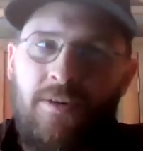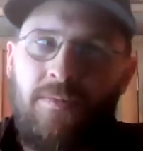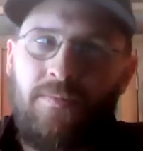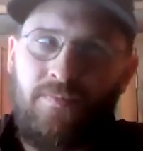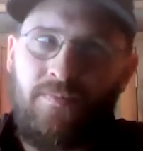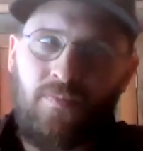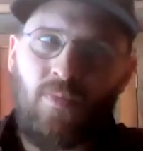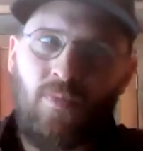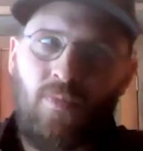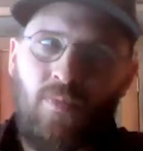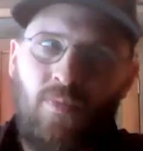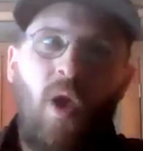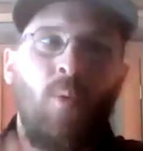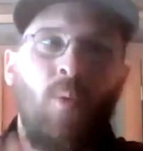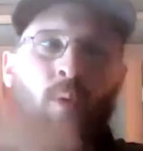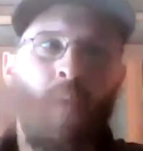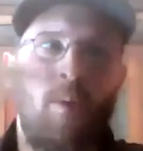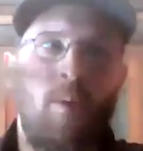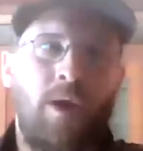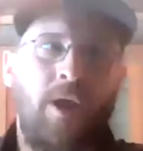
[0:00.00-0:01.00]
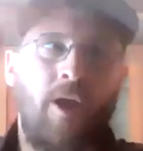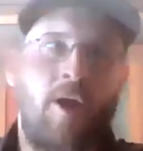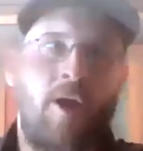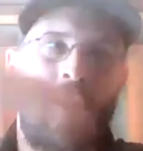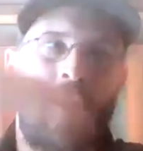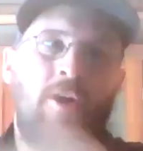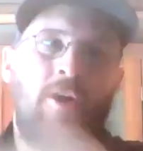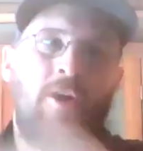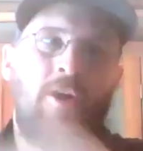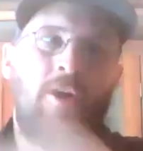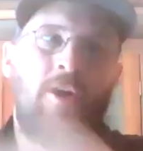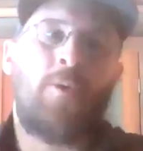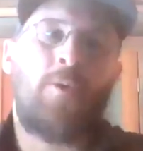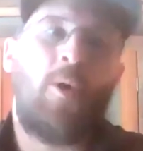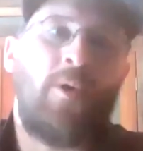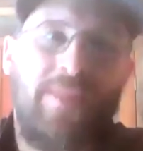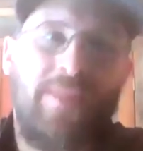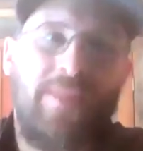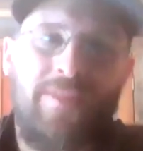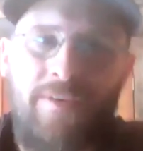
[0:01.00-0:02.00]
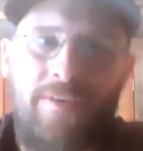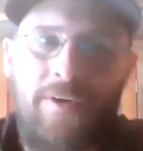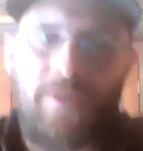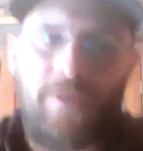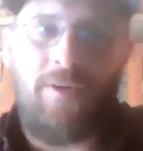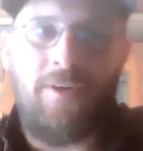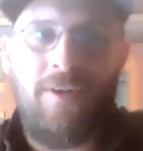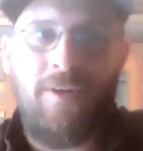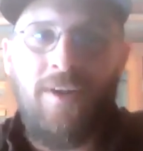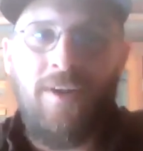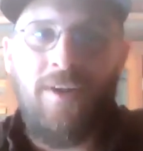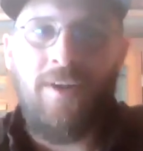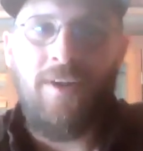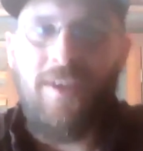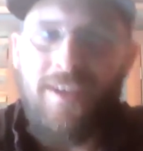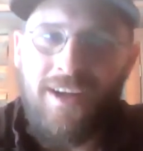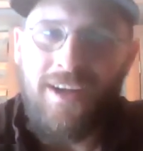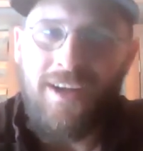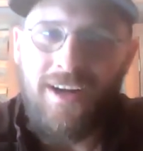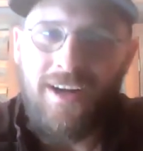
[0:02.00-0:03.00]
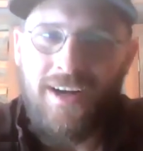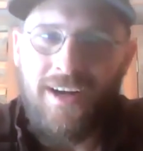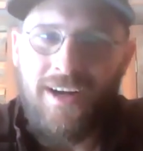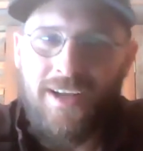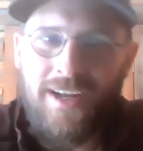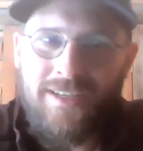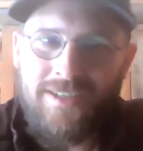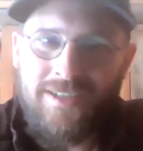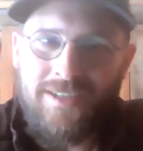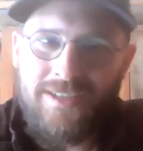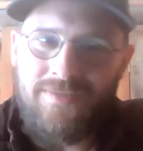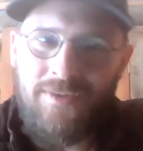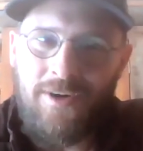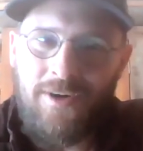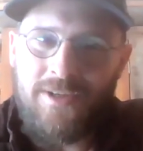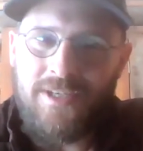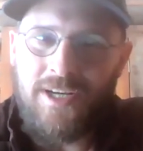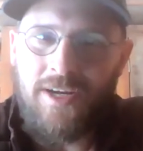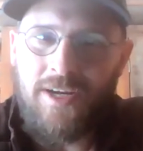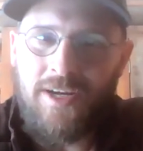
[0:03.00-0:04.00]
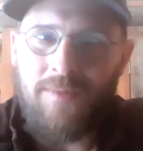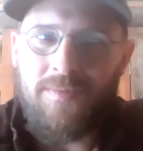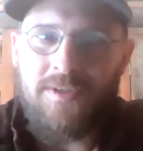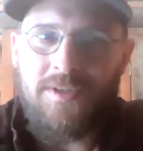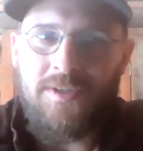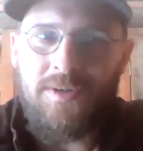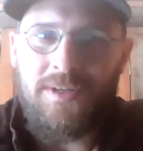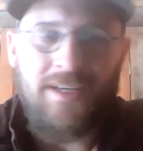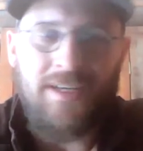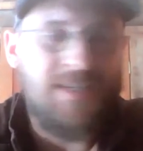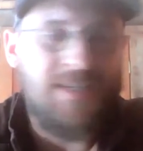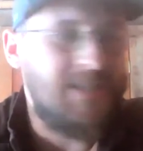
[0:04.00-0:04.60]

So we're working on owning the vertical as far as it comes to at